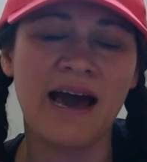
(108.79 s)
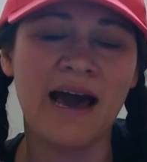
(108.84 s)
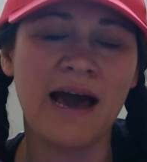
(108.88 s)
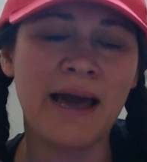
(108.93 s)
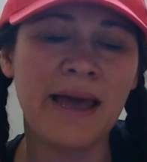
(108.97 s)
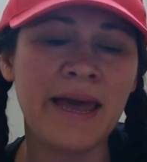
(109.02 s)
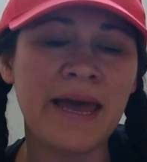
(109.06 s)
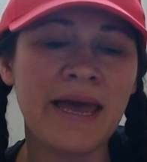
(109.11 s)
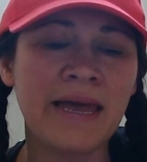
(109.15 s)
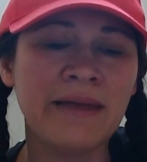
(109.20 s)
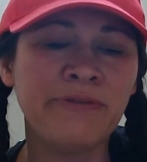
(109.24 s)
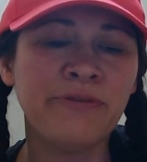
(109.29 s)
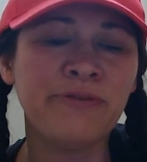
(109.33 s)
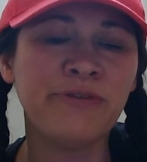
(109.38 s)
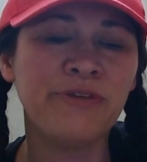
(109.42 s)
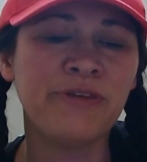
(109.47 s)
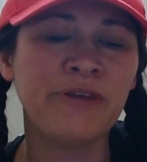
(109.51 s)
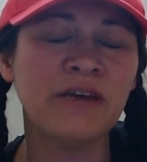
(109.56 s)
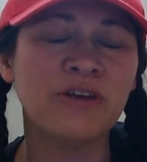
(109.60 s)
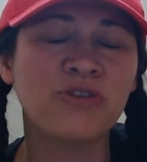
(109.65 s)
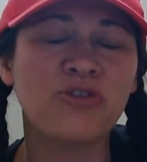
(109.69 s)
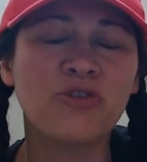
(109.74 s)
And
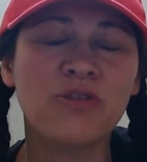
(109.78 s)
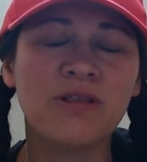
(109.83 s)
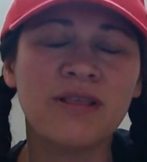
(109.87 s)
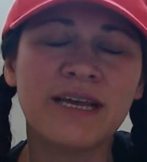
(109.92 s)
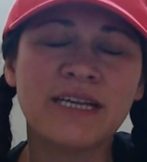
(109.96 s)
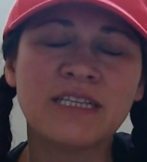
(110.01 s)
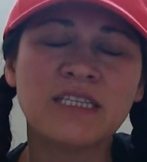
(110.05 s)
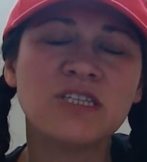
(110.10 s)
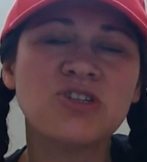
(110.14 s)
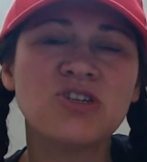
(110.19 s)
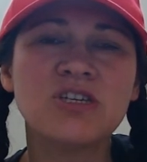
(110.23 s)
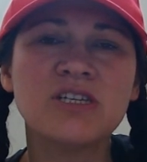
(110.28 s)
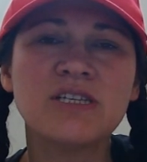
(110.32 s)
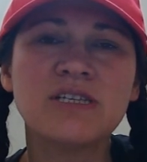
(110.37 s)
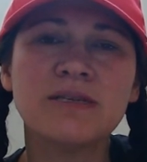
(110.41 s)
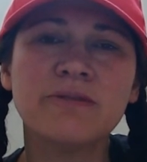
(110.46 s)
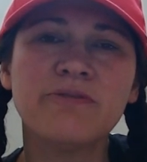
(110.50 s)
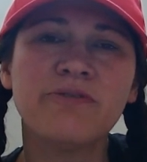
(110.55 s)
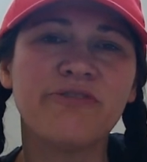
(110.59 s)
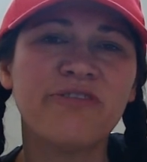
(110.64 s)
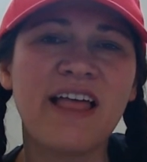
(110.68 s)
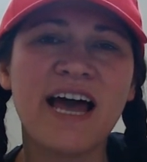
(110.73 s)
let's
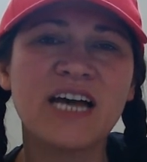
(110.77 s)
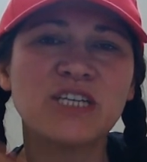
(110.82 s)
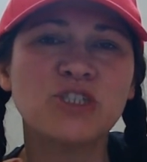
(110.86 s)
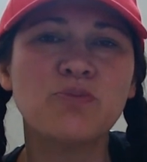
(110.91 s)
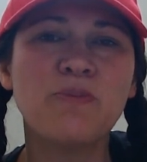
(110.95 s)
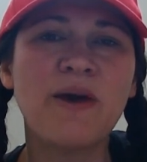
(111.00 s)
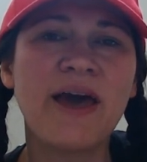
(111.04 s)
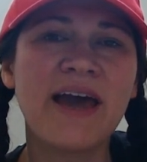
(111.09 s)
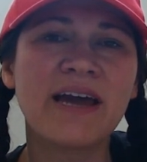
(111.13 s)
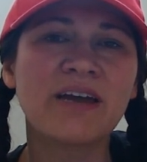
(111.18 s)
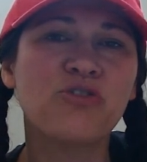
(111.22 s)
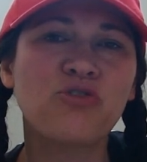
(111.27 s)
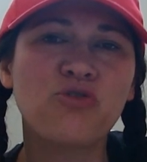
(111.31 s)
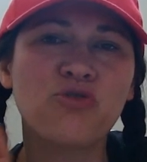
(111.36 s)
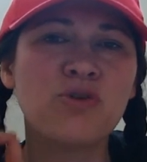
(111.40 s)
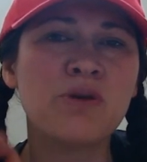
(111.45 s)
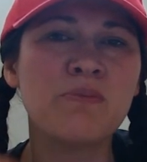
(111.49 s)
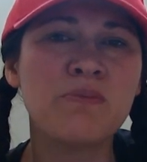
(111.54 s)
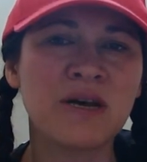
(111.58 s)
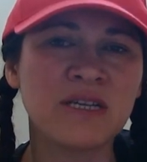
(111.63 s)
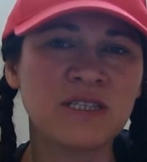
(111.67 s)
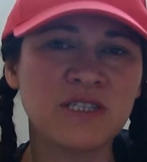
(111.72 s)
just flash back
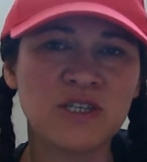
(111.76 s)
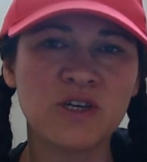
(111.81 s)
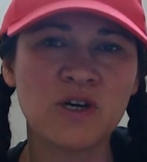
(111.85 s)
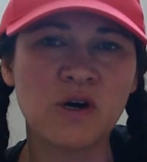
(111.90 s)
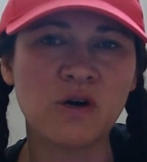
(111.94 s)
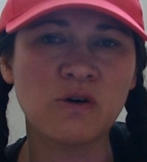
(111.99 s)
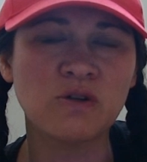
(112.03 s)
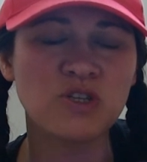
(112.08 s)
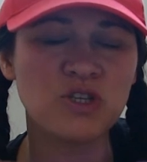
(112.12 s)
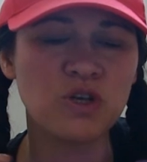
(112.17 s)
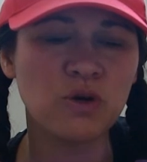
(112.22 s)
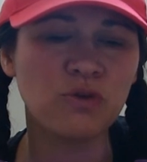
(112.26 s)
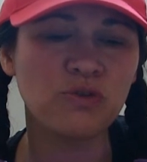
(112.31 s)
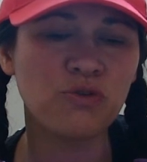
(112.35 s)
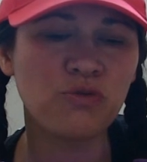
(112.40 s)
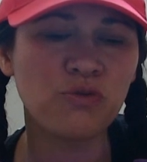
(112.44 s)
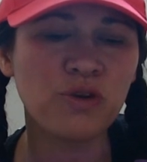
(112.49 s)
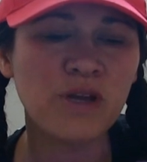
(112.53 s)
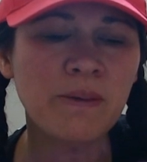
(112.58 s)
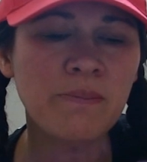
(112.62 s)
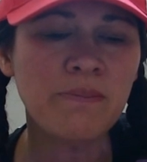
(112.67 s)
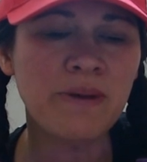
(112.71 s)
3 months ago. So
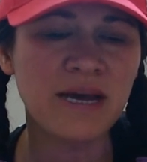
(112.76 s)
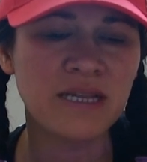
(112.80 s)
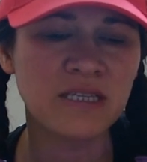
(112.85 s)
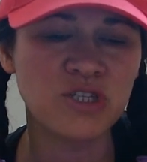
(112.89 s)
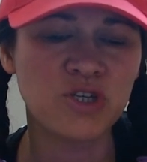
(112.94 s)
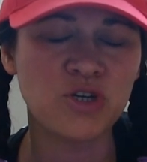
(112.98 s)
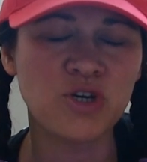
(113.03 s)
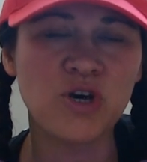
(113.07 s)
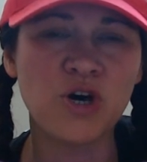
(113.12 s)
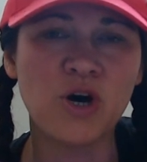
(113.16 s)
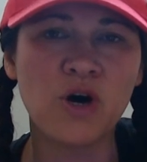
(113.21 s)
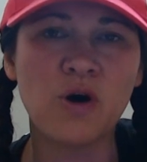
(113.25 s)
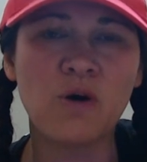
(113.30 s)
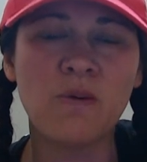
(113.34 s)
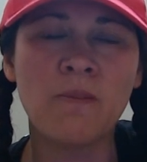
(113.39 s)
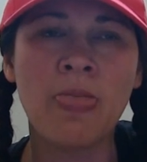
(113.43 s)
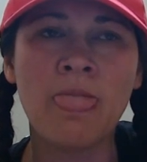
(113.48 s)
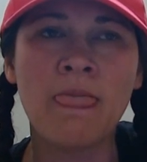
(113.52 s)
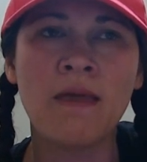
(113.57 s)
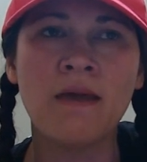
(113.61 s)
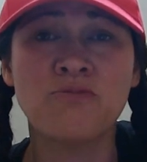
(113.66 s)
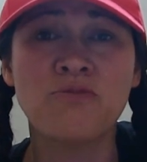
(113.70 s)
3 months ago,
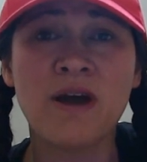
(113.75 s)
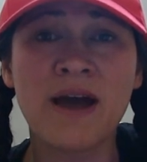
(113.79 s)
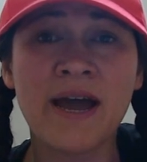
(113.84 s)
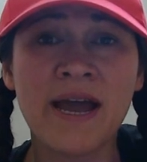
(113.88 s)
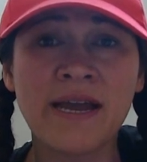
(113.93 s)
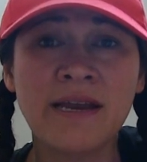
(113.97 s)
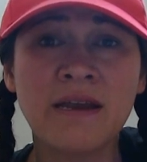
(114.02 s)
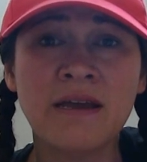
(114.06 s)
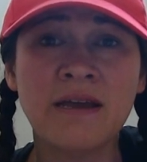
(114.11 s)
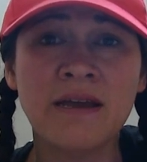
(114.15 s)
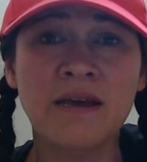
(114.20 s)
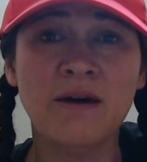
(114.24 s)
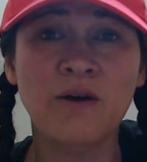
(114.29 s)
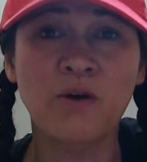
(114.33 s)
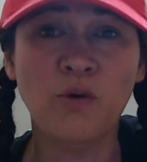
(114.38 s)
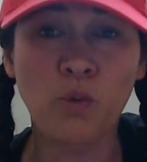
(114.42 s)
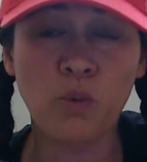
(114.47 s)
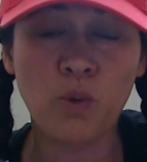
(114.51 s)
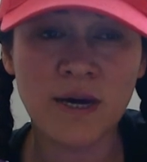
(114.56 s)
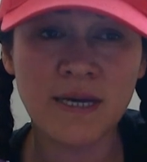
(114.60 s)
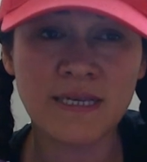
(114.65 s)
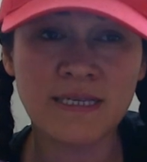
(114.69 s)
Ryan
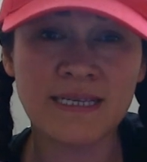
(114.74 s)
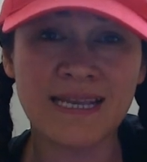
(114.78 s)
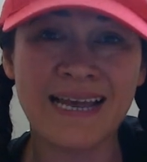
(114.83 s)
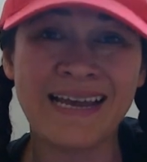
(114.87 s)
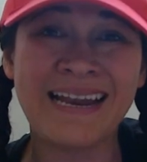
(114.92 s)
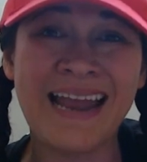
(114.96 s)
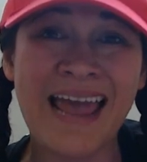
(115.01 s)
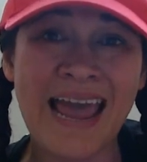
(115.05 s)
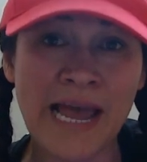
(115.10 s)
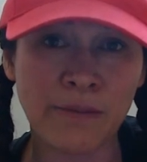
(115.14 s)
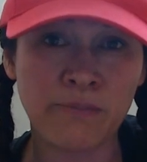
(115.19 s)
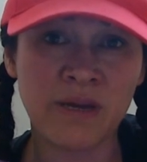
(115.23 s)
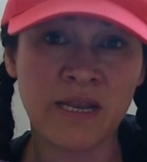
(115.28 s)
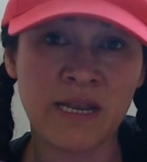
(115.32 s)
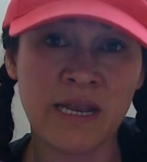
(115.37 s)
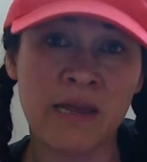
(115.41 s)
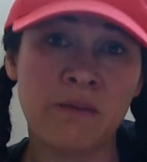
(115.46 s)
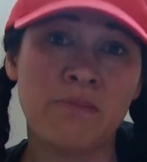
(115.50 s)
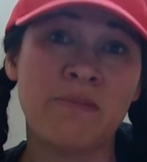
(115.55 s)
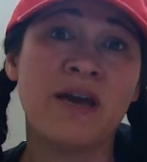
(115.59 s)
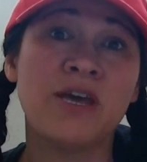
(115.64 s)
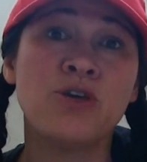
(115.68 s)
was an admin
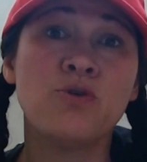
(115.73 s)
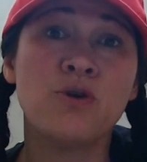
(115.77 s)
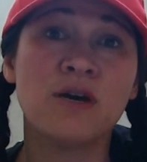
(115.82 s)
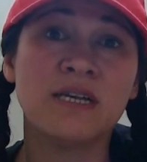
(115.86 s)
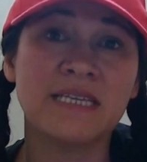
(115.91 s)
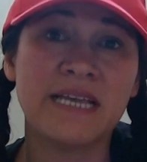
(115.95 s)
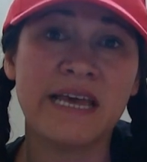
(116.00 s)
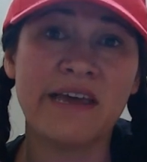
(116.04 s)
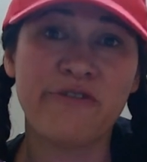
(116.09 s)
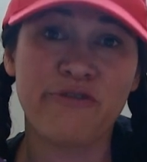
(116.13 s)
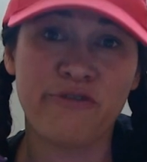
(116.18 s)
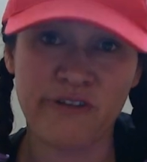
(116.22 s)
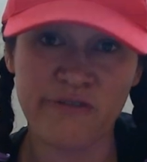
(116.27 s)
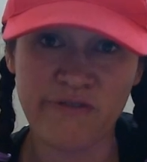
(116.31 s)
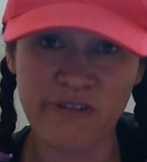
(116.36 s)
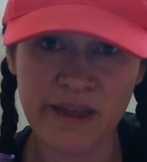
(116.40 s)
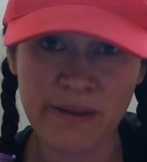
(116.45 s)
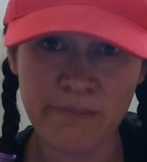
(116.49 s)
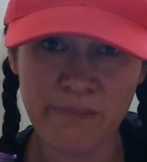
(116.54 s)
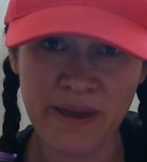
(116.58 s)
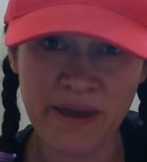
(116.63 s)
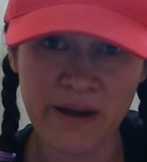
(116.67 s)
in my USA Free
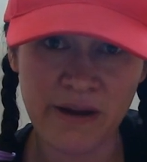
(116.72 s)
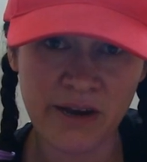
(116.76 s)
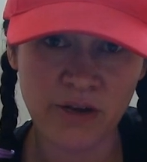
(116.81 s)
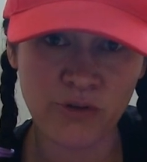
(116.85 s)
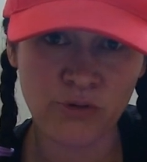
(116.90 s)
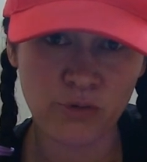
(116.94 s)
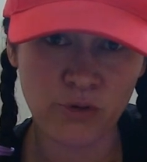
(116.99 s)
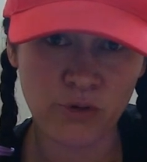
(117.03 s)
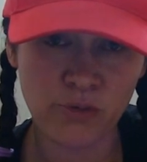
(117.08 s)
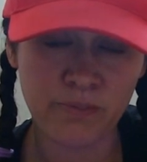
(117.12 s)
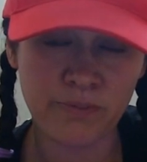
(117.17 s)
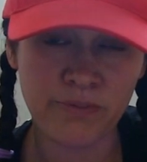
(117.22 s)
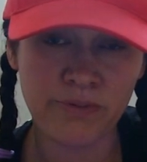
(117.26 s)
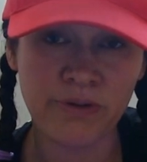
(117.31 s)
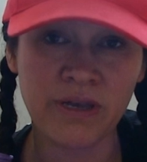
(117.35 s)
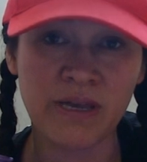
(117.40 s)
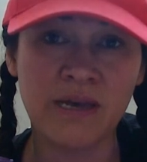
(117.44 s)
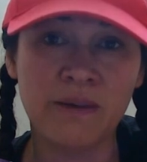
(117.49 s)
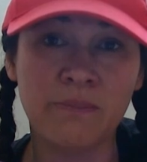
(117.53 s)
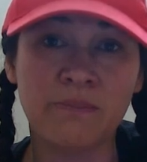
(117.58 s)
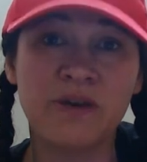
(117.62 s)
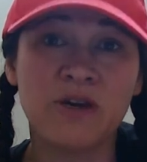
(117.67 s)
Flight Parrot group
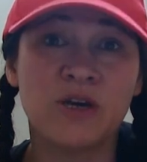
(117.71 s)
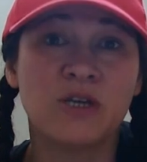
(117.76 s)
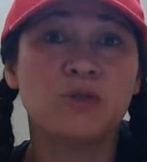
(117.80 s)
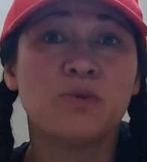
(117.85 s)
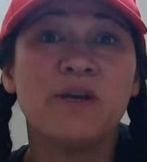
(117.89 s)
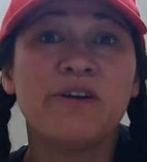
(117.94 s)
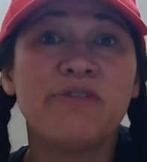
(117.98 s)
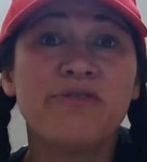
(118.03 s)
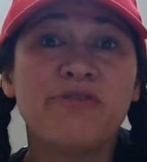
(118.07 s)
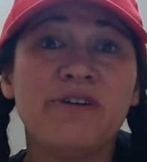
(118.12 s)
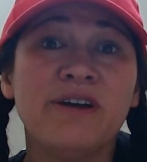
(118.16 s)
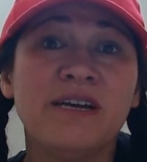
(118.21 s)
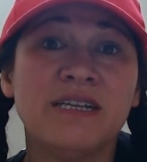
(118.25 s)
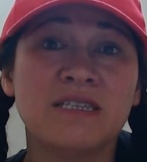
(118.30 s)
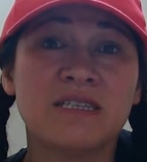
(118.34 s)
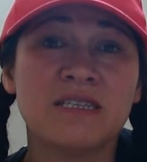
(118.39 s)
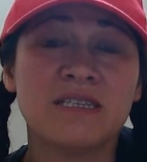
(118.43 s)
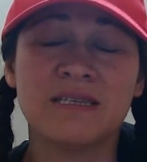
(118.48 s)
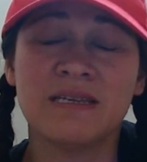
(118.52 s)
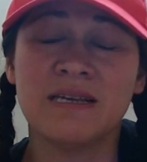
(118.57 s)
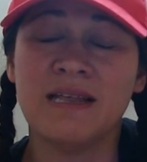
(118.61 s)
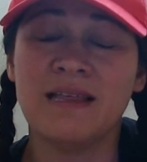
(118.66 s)
because we are
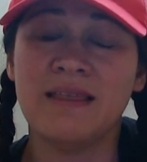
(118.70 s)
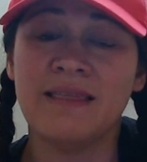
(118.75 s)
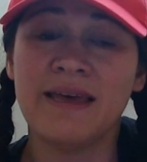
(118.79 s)
friends.